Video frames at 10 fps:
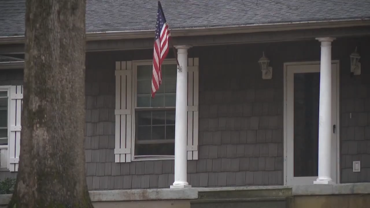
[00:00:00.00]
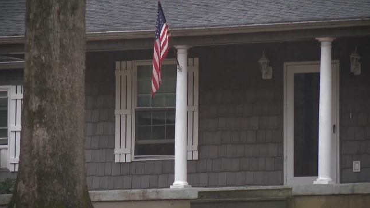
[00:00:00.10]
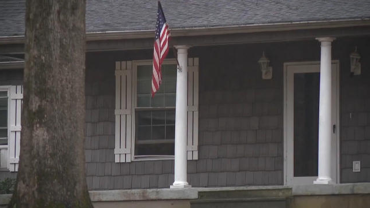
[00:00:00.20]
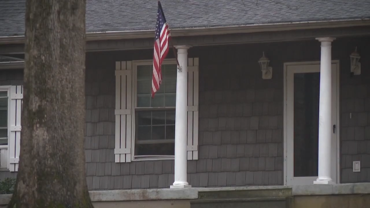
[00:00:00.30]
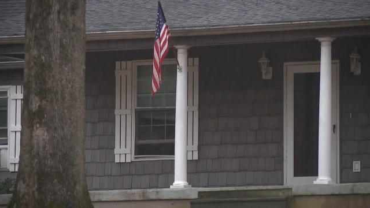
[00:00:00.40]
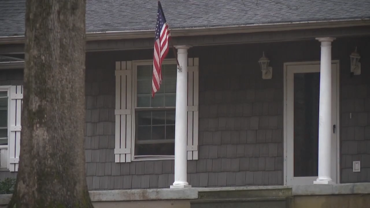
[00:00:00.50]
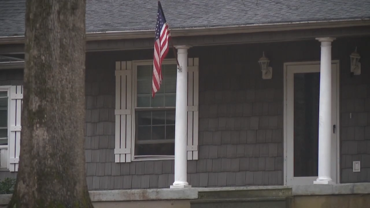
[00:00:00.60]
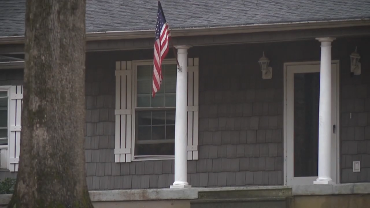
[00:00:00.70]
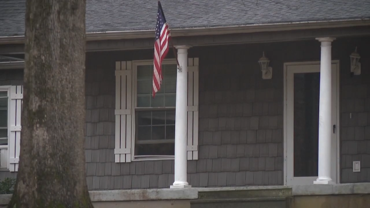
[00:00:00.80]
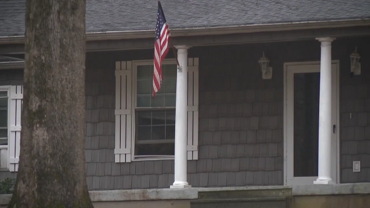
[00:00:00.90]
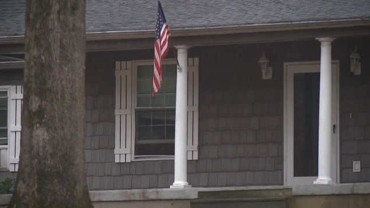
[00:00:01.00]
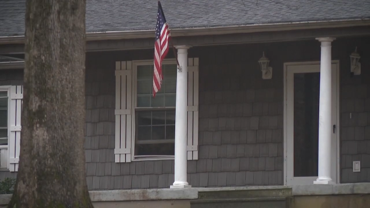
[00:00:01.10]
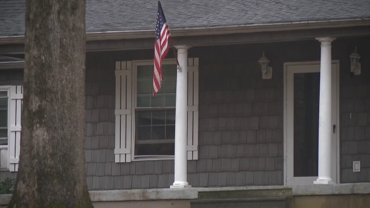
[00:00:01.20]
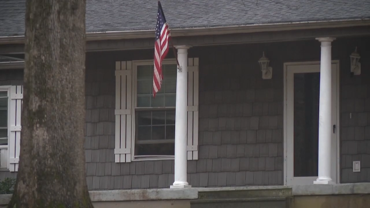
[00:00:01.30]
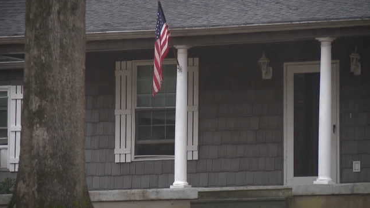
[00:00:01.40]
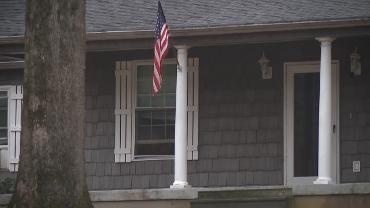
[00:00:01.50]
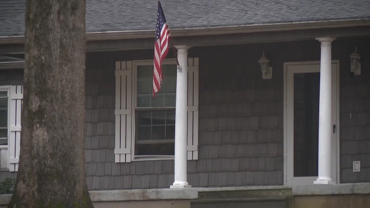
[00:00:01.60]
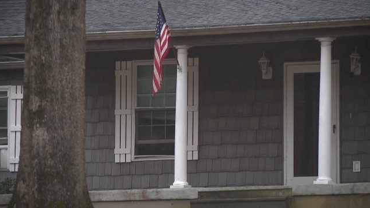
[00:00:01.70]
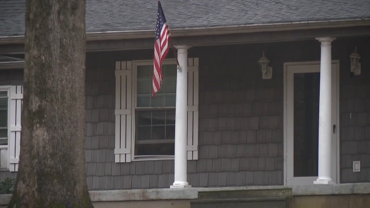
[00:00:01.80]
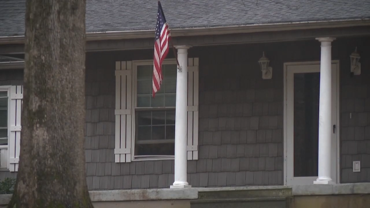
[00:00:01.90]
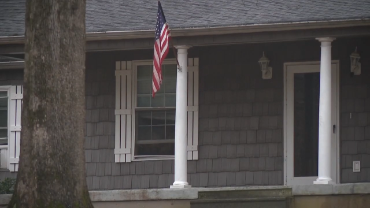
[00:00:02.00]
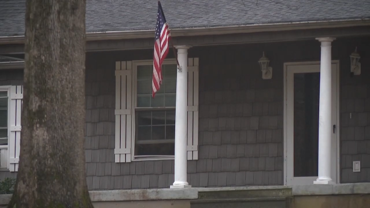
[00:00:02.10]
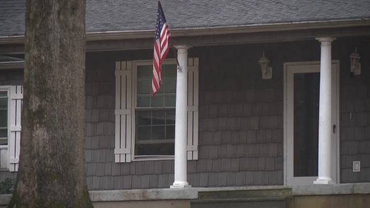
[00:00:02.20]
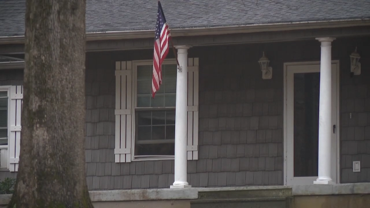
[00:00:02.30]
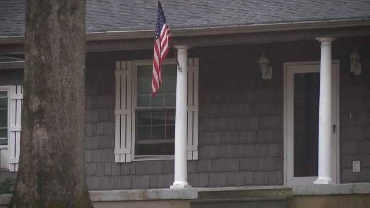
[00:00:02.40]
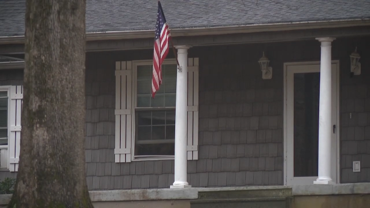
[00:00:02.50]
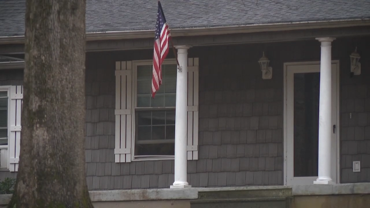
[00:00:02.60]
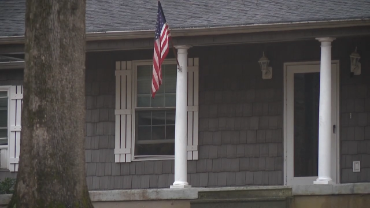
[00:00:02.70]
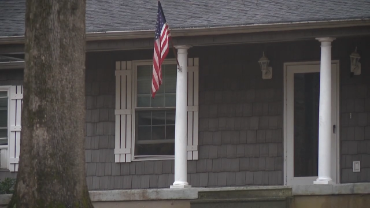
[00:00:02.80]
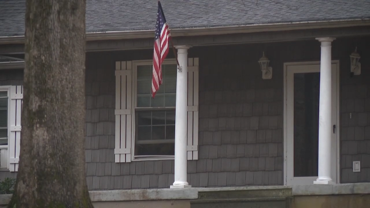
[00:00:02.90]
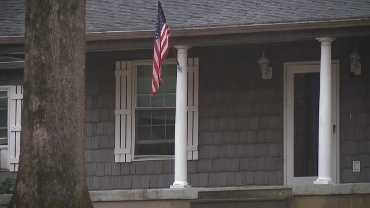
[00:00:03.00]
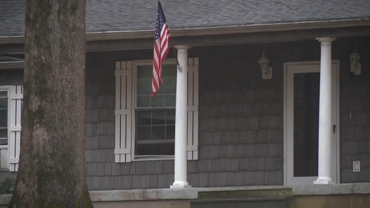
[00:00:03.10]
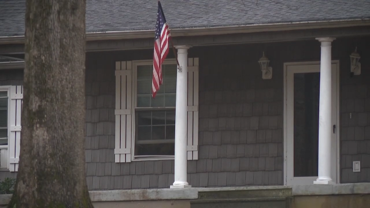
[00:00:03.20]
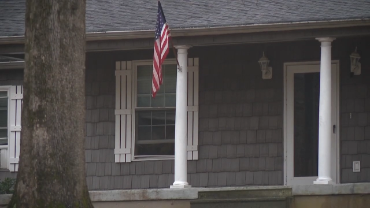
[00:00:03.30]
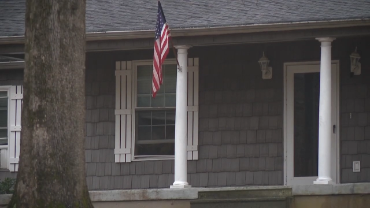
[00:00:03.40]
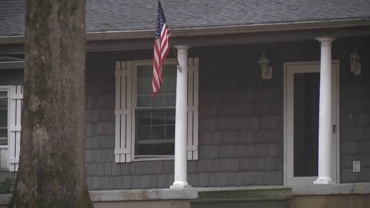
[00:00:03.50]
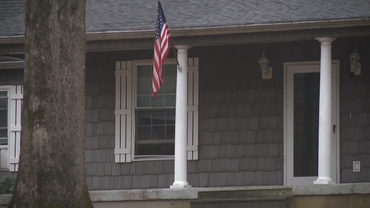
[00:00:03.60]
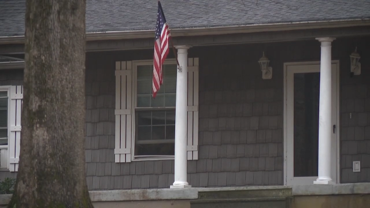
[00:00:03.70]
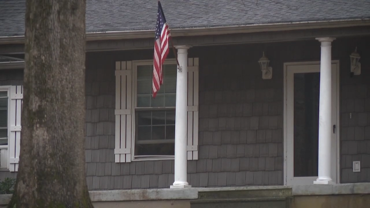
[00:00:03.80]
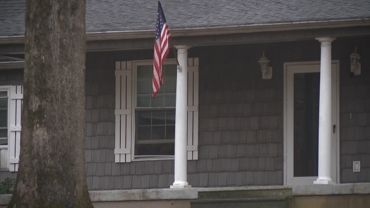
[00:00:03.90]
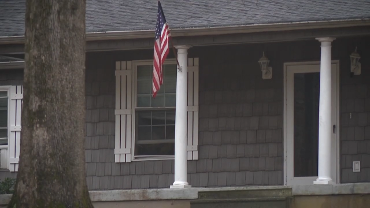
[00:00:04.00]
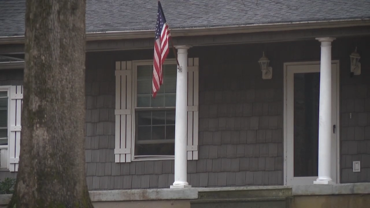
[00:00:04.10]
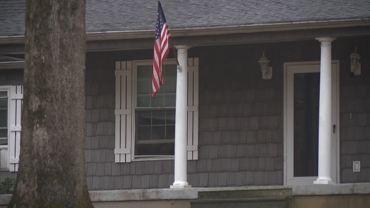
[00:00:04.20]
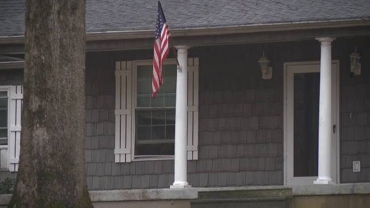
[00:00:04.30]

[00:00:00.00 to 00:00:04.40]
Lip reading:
Nobody's mouth can be seen.